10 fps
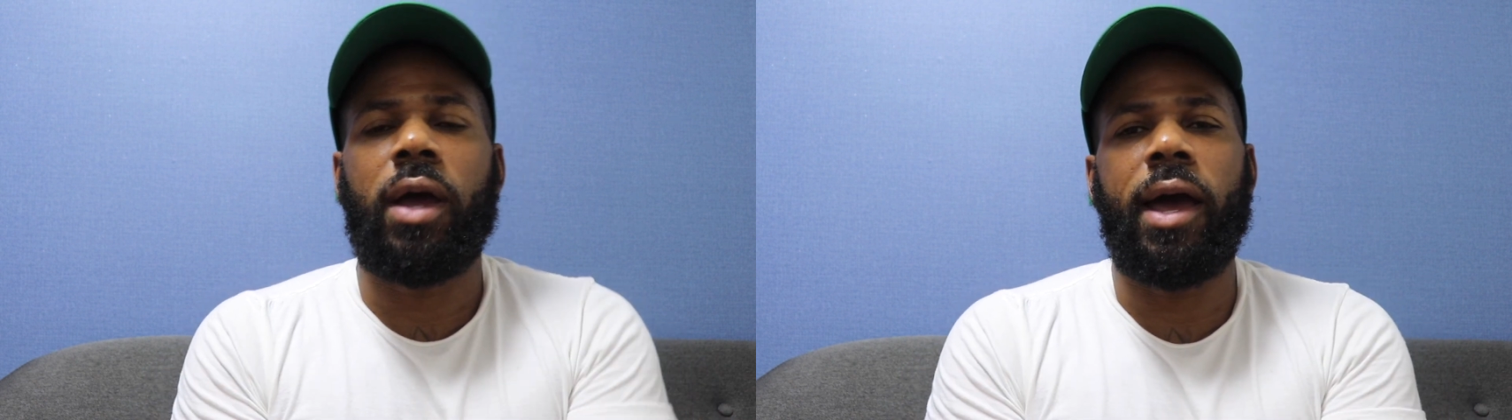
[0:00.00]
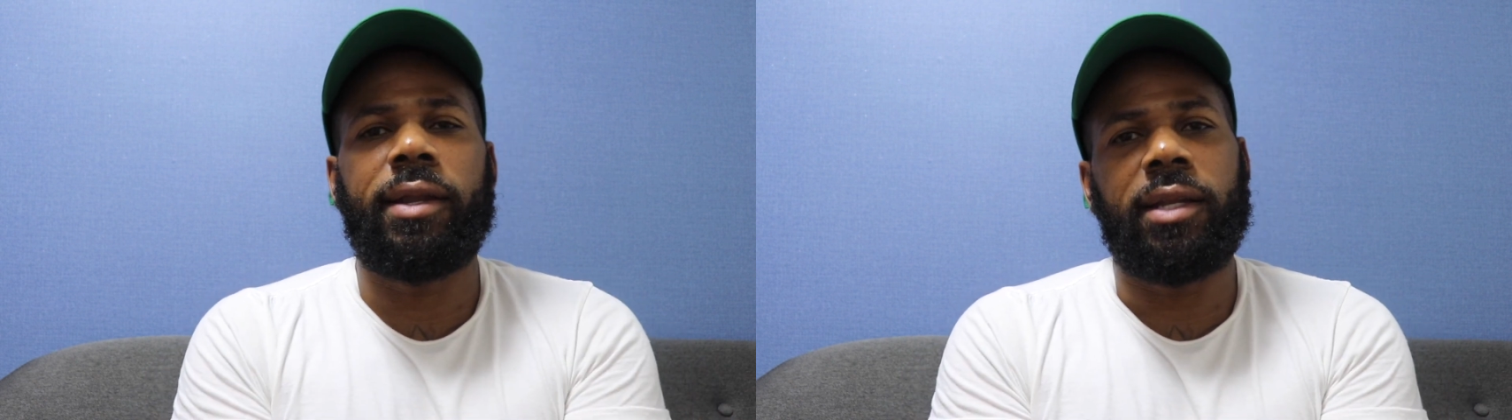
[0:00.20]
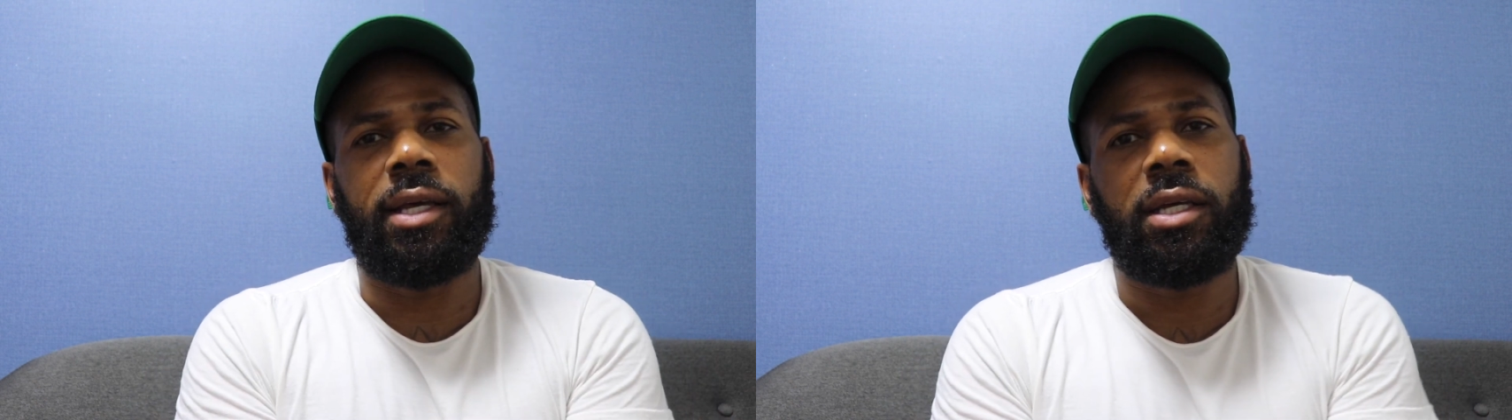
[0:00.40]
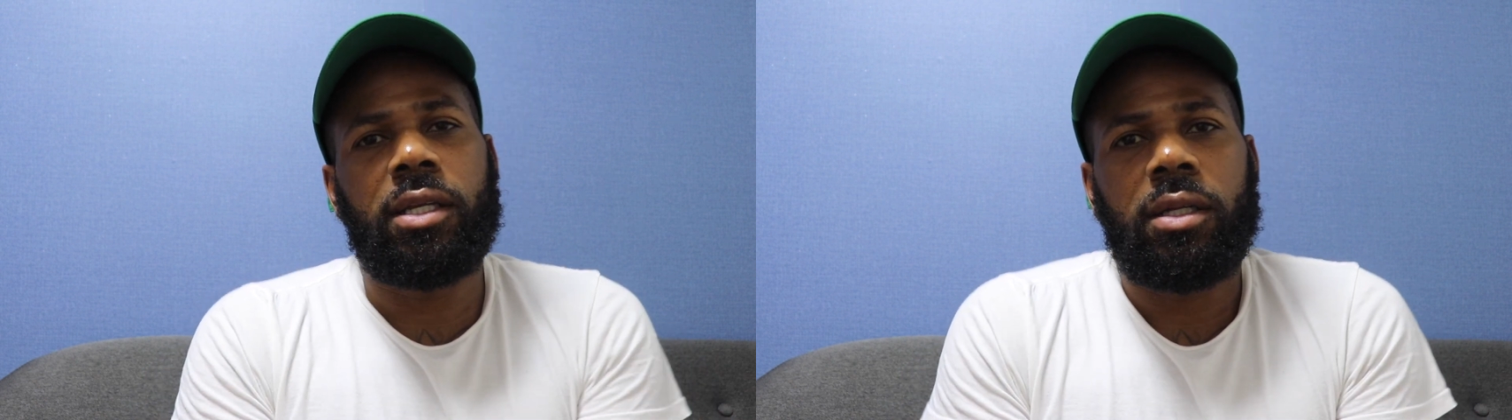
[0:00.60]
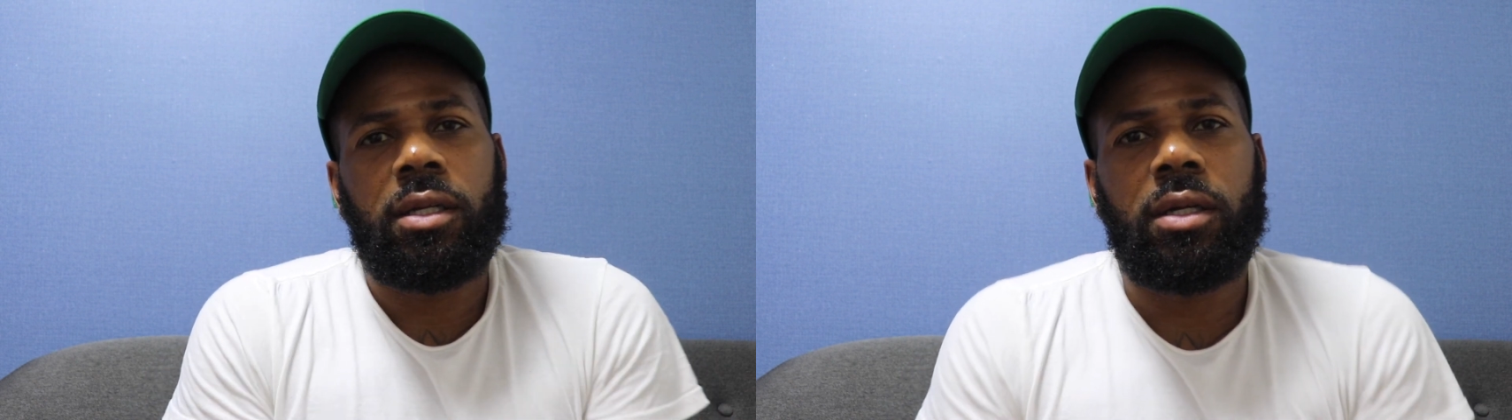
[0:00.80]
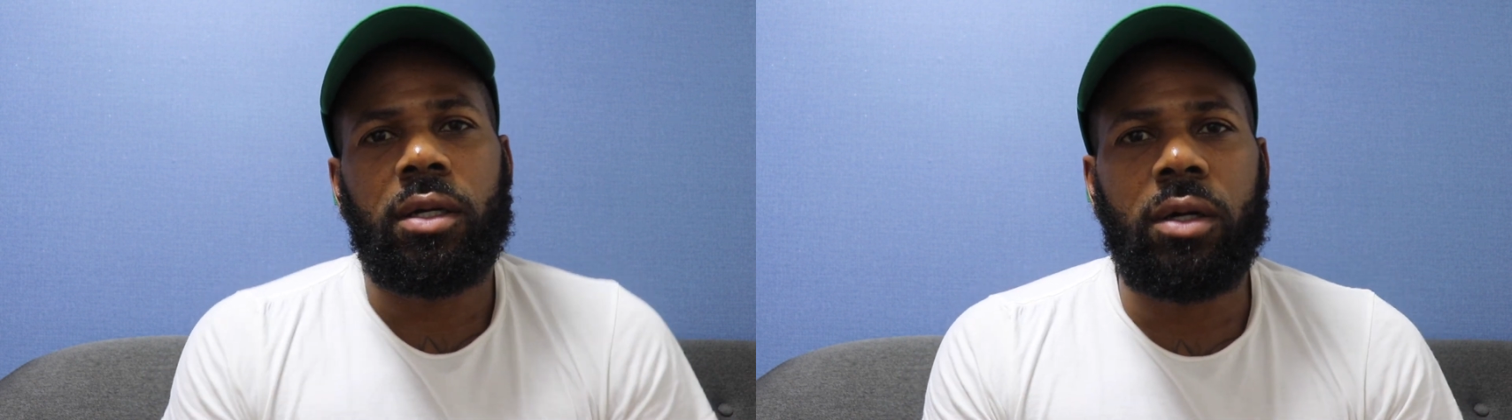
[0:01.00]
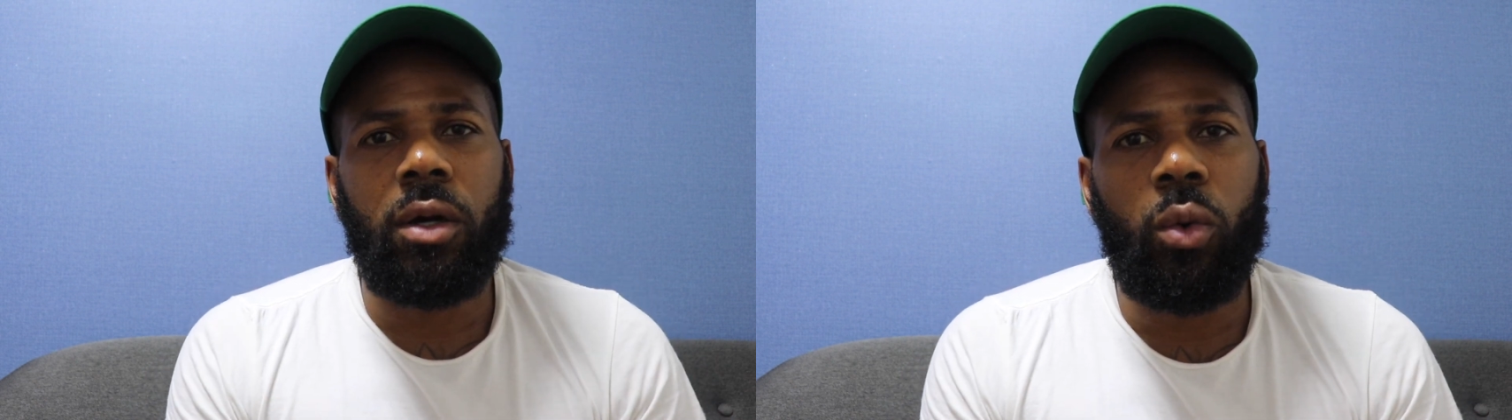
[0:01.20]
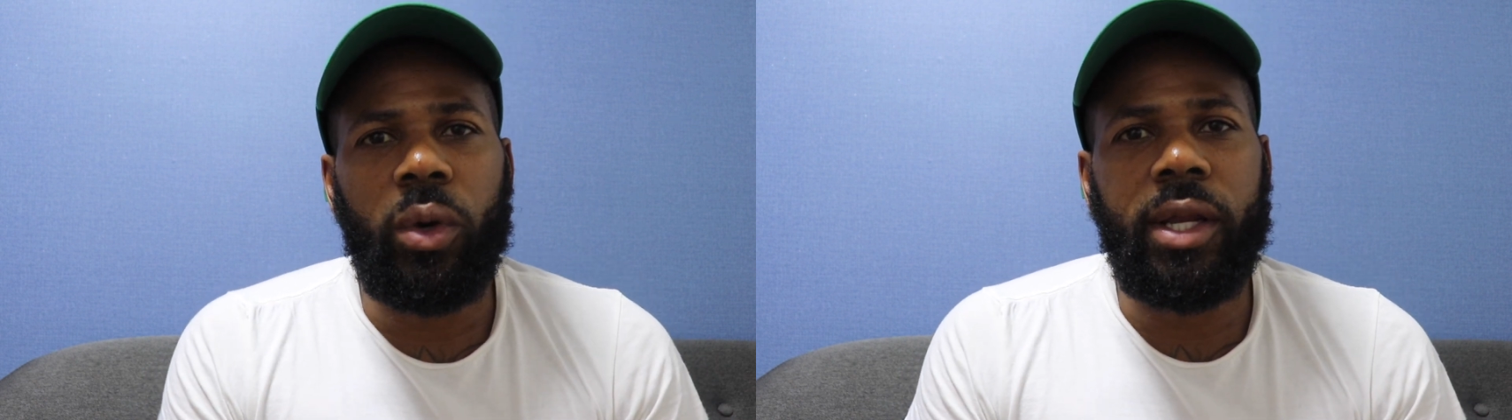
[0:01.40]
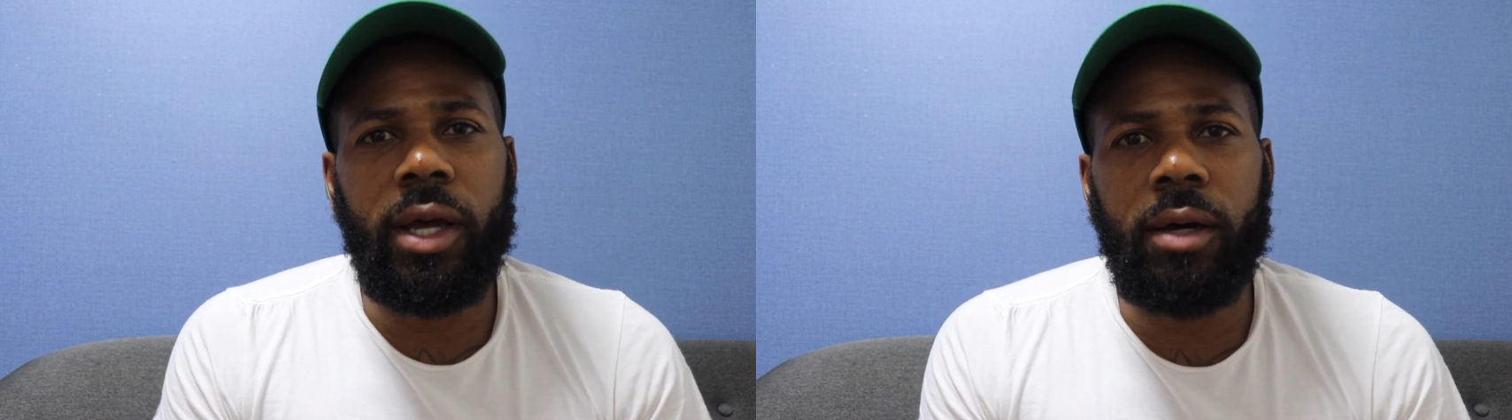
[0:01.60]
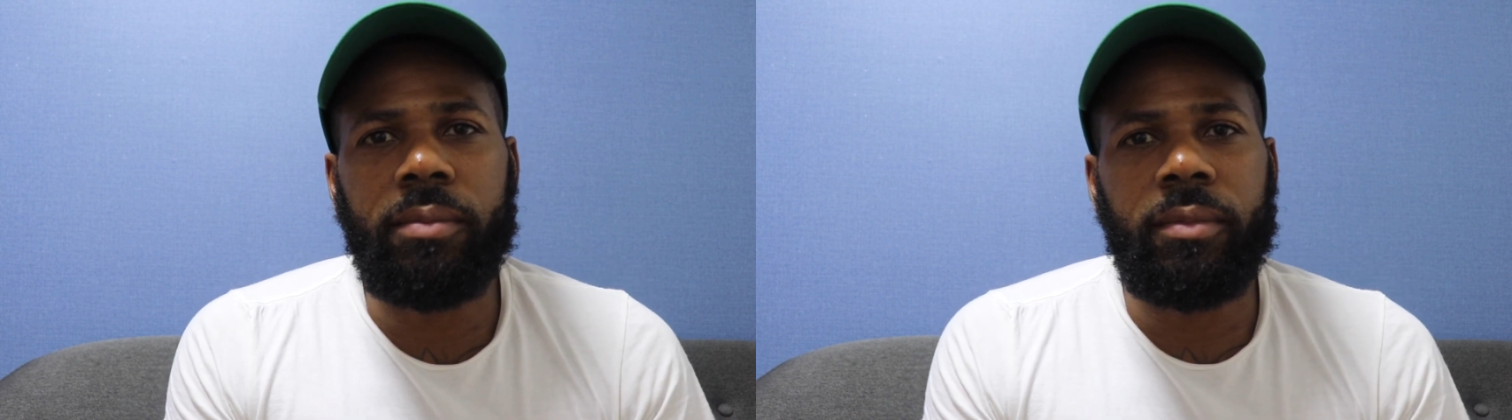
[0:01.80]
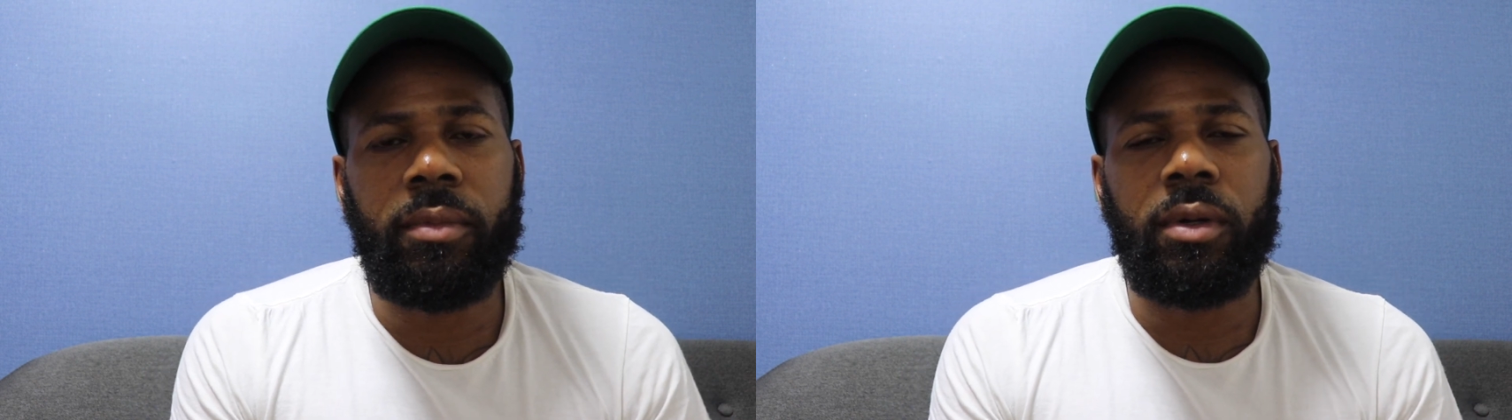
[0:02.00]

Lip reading: had leaked with him,